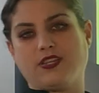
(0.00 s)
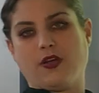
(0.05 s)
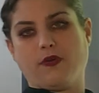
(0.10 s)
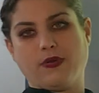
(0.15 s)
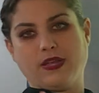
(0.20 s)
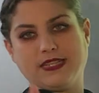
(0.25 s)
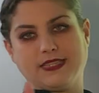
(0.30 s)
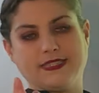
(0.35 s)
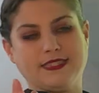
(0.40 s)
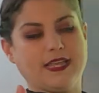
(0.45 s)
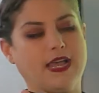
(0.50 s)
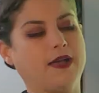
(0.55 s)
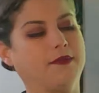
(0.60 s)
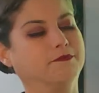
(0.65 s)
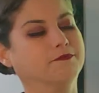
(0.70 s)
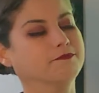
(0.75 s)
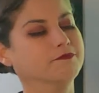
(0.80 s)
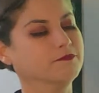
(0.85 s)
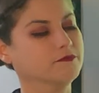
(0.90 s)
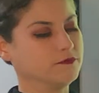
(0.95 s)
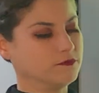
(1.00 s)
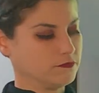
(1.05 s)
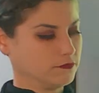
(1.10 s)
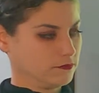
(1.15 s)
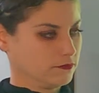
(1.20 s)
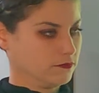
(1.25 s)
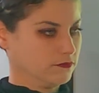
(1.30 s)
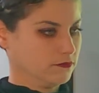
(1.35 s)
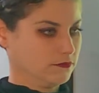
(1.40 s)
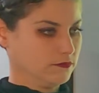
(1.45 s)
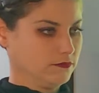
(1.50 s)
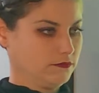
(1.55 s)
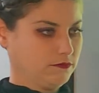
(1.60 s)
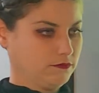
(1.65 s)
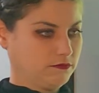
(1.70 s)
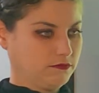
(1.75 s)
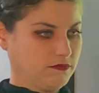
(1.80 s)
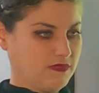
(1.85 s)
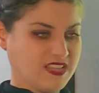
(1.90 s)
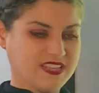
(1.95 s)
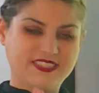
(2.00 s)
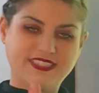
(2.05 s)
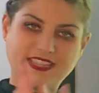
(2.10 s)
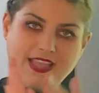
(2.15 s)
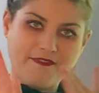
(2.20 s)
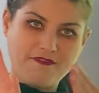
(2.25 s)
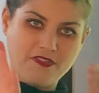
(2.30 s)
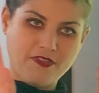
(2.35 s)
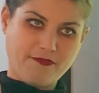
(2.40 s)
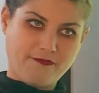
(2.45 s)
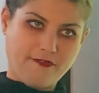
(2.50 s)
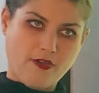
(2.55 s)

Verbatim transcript: so it's um, the seventh